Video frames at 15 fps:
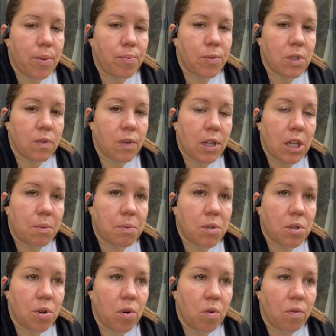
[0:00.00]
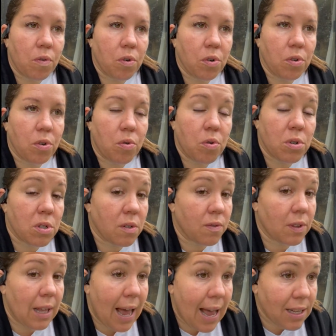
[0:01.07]
developed over the course of
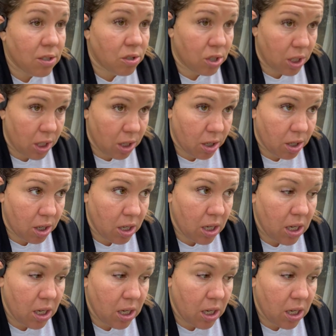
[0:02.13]
last year.